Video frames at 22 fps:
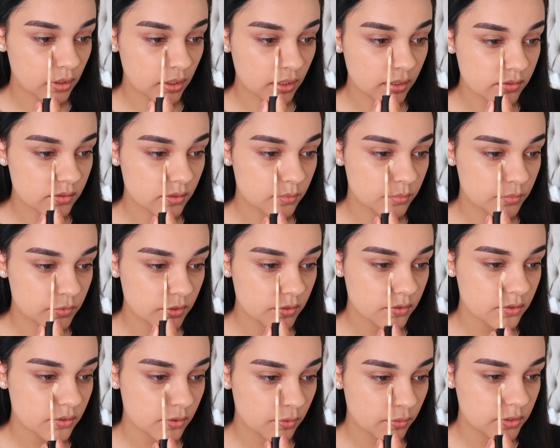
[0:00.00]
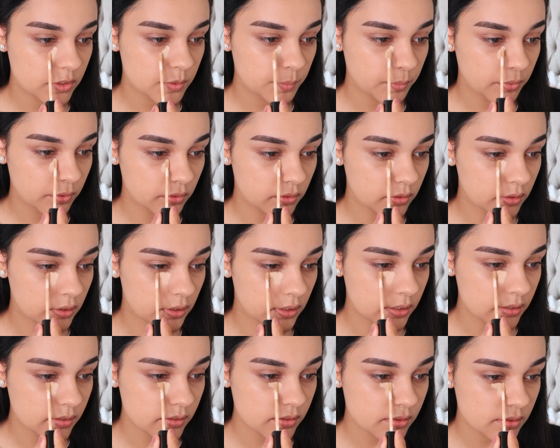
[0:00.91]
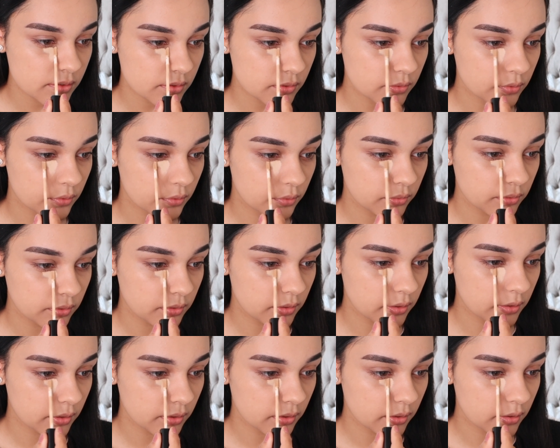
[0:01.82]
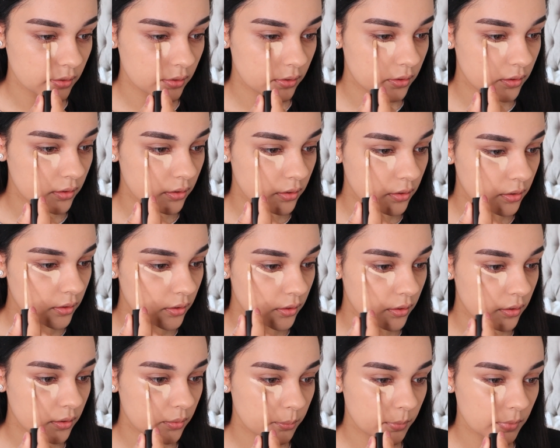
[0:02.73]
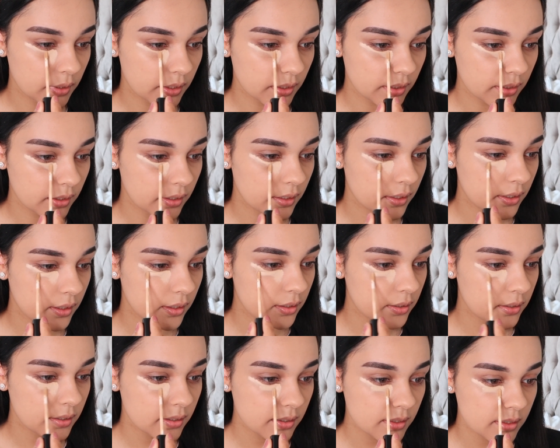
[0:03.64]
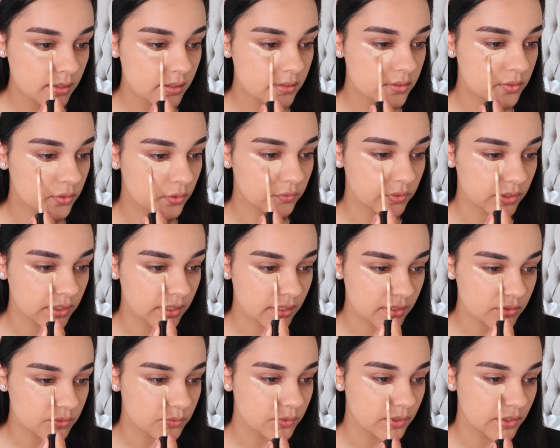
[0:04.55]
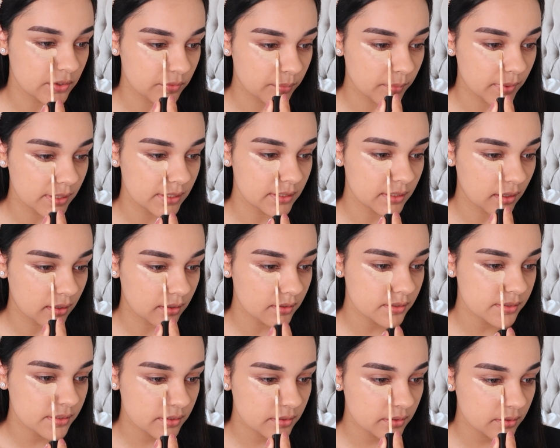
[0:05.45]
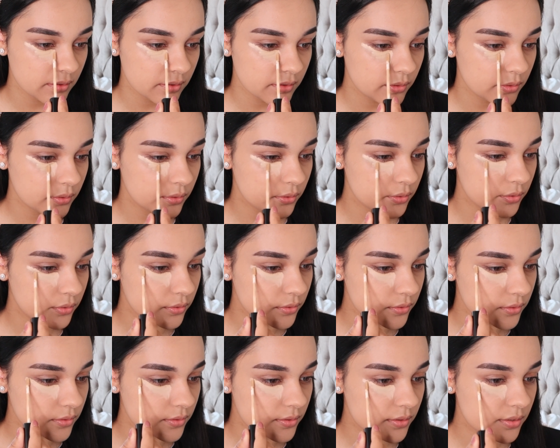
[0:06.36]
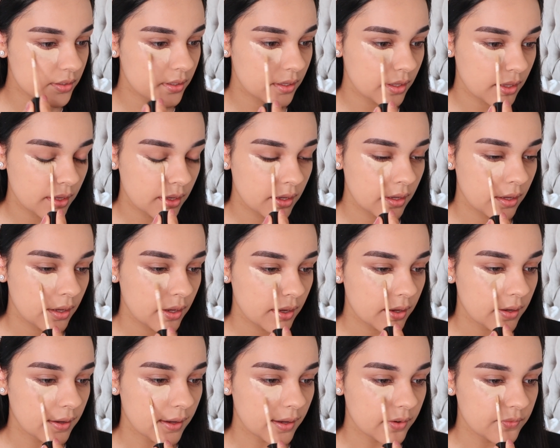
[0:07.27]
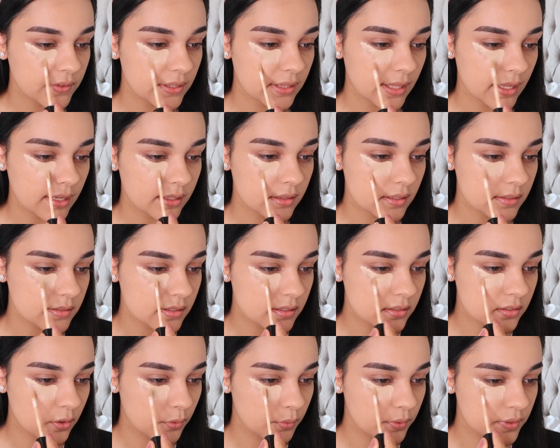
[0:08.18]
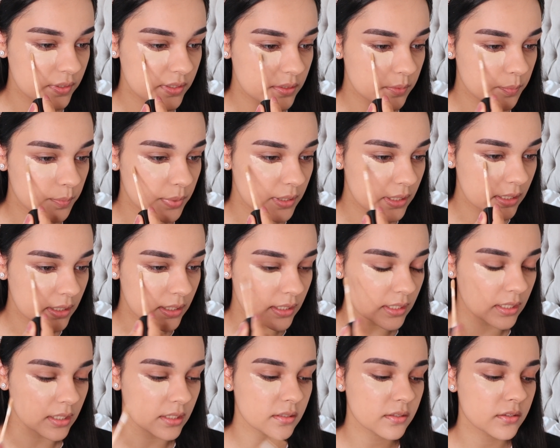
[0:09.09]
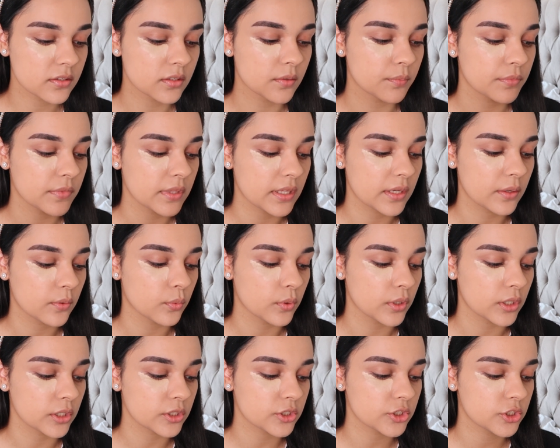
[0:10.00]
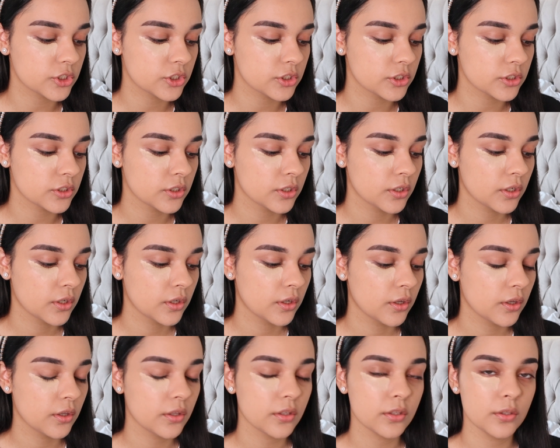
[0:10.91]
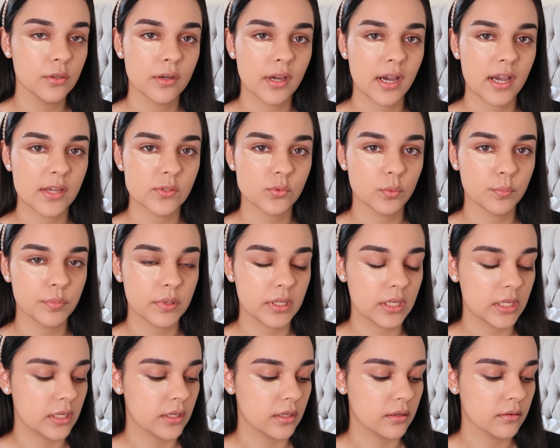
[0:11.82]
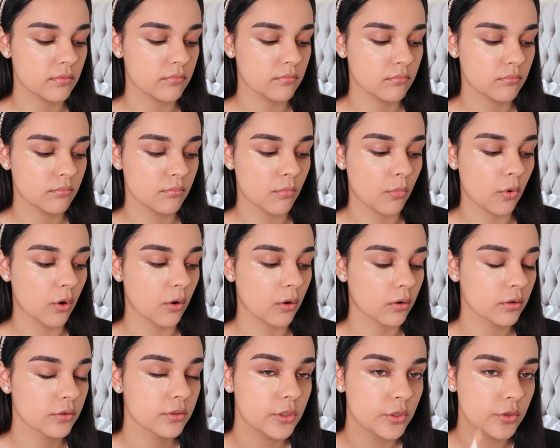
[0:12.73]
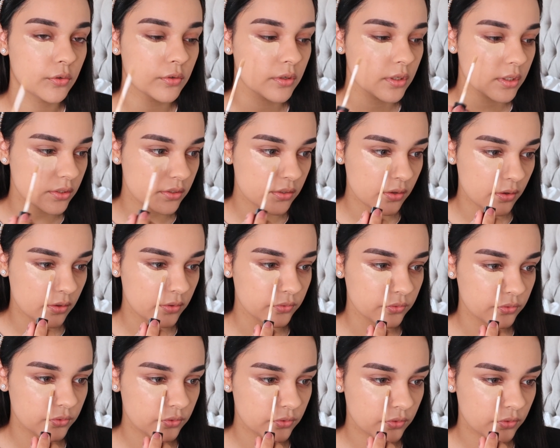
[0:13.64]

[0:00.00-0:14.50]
so I'm just going to put this under my eyes, hope it gets rid of my dark circles. I feel like this is going to be something which you guys will be more curious of,